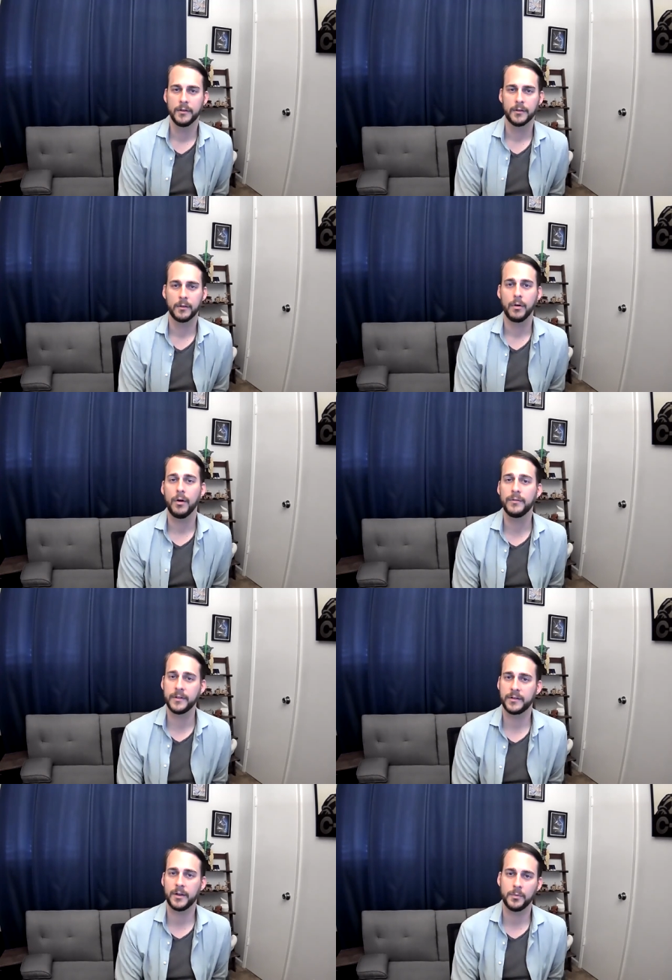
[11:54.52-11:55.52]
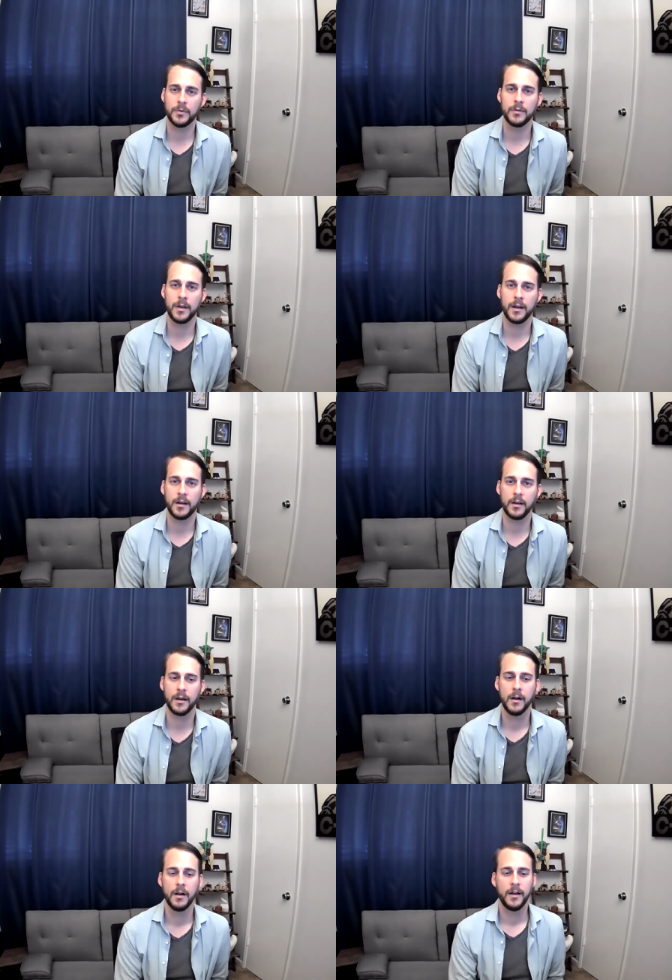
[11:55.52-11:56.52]
So hopefully this helps you take
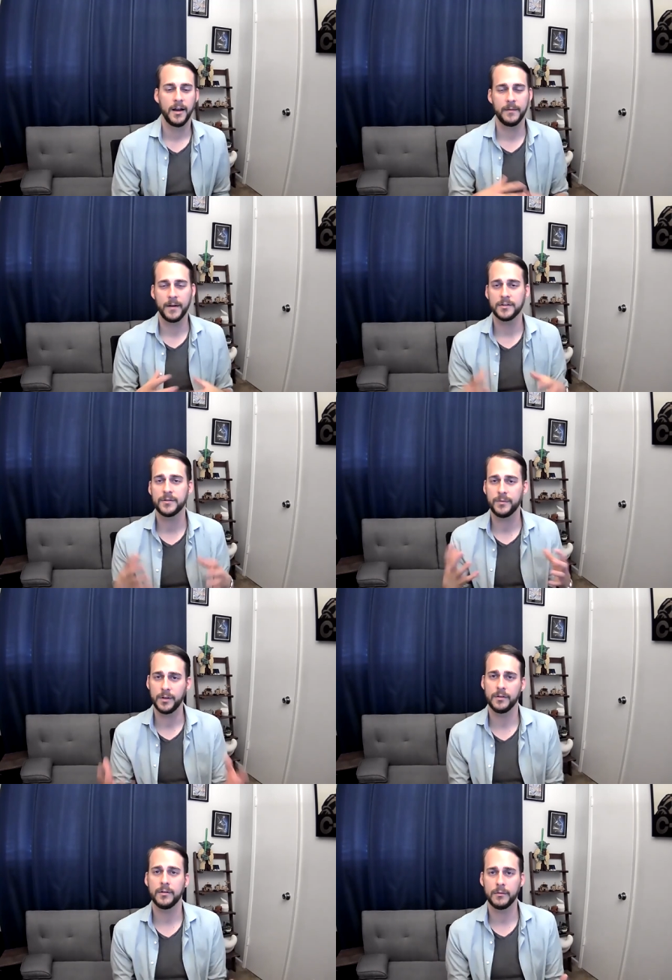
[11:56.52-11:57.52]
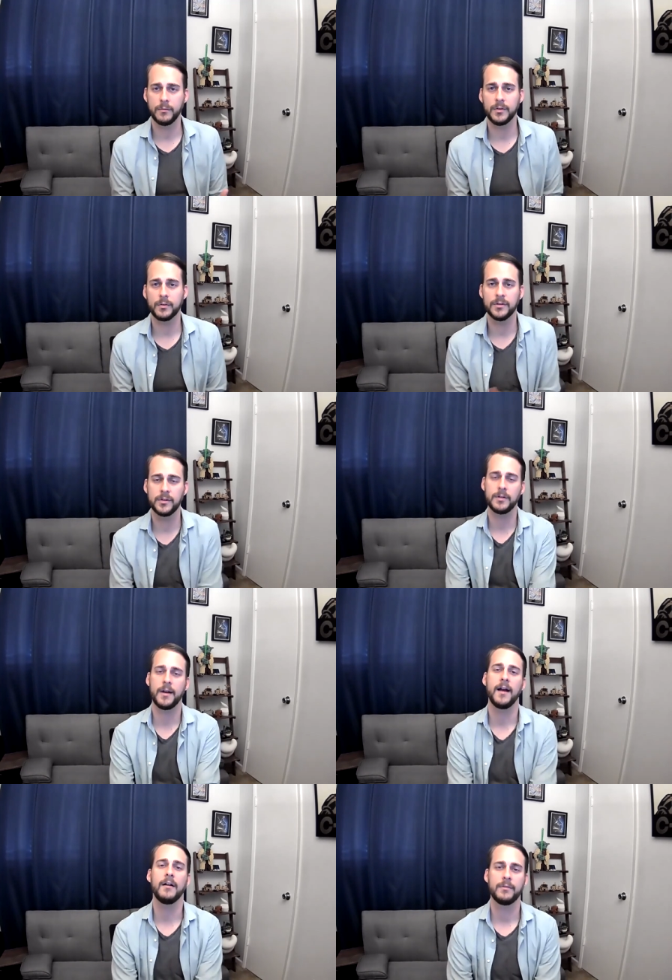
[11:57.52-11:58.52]
advantage of what resources you
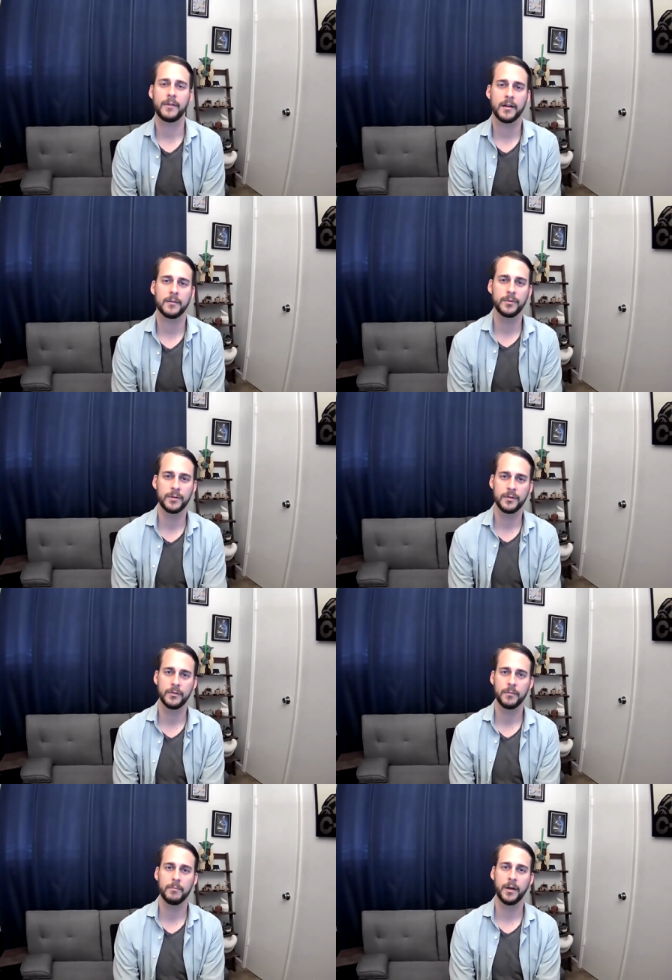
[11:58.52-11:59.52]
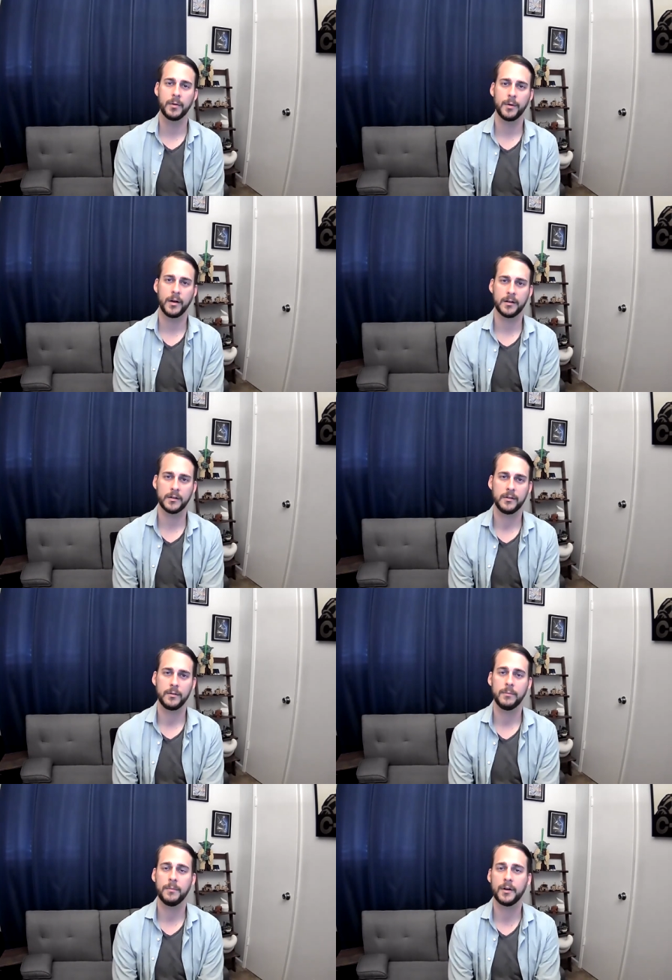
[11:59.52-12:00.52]
have and produce a better product
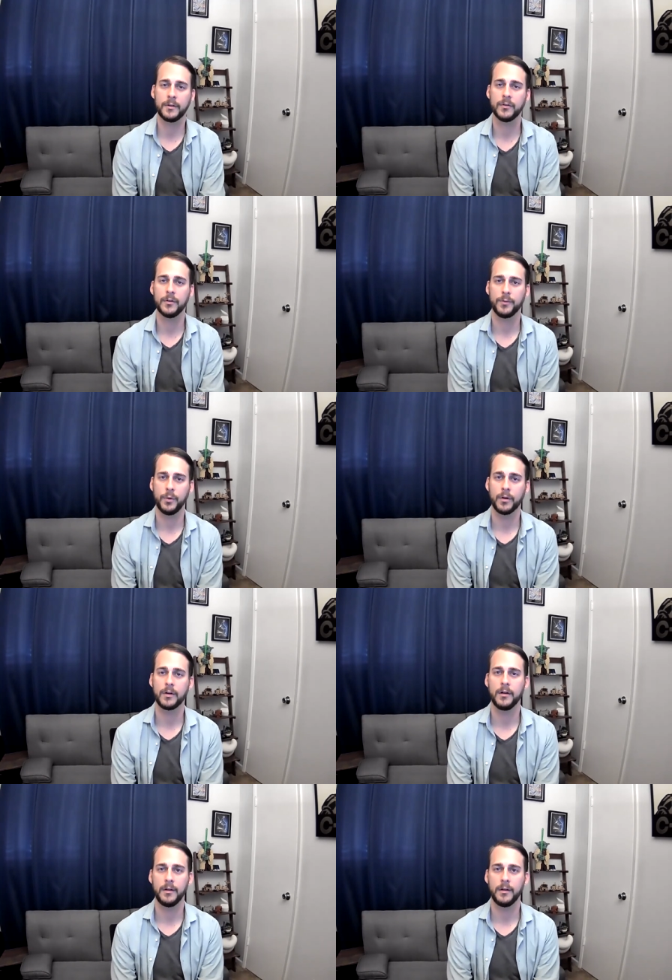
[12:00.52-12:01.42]
to better serve your